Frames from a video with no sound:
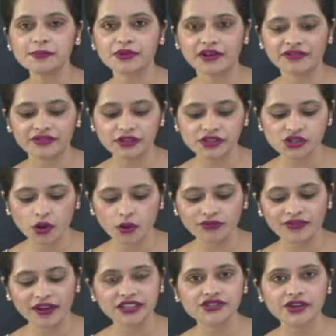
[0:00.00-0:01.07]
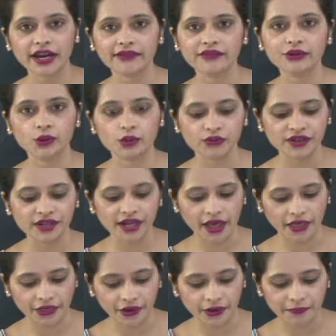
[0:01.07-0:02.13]
preference of one driver over
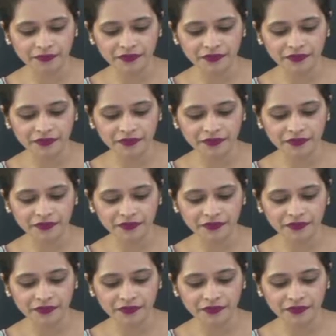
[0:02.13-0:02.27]
another.